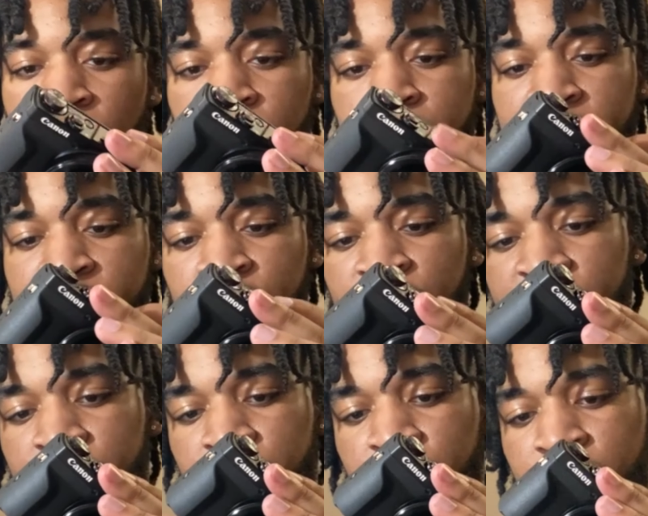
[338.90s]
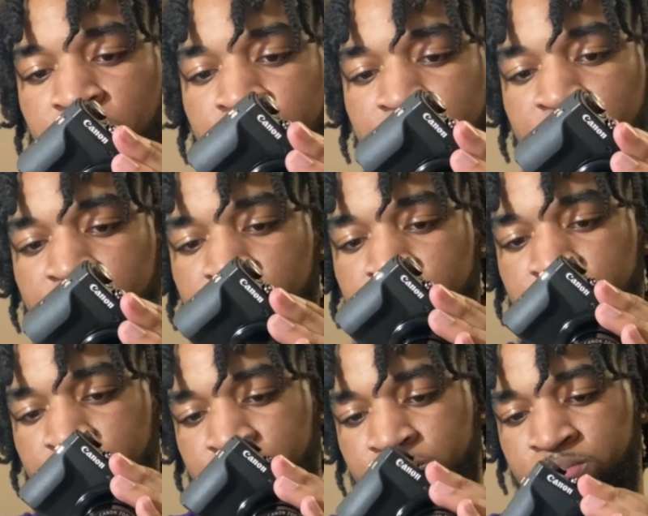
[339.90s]
don't want to make this video too long. I'm just trying
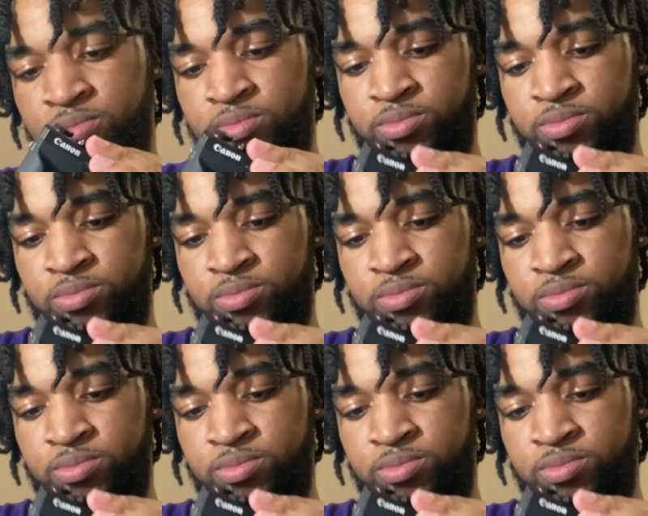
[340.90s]
to.